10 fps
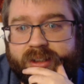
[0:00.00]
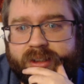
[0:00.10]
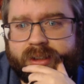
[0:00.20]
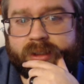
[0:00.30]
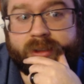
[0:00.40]

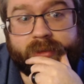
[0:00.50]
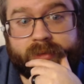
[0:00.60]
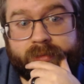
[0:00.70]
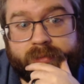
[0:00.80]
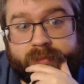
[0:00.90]
And I don't
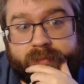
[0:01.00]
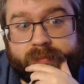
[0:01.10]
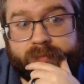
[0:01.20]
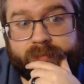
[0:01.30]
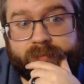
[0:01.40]
have
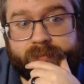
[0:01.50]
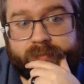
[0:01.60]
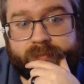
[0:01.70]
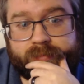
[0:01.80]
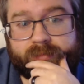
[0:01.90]
purpose.
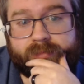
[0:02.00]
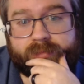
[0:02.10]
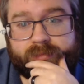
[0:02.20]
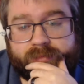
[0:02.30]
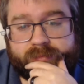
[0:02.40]

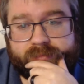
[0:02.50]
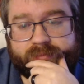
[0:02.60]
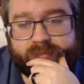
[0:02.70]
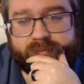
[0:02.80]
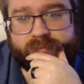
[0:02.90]
Mm.
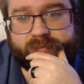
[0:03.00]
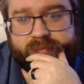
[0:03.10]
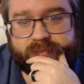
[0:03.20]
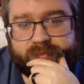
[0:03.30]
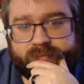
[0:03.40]
I
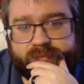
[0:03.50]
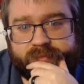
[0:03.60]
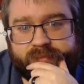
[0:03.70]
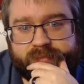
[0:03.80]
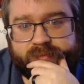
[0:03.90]
thought throwing
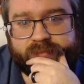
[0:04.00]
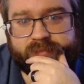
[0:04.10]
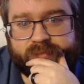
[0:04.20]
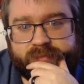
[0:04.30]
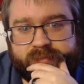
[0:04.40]
myself
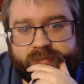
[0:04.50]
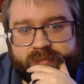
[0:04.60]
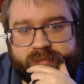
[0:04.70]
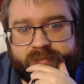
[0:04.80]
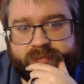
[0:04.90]
into work
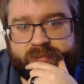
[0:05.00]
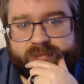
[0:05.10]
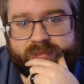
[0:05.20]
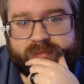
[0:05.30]
was the answer.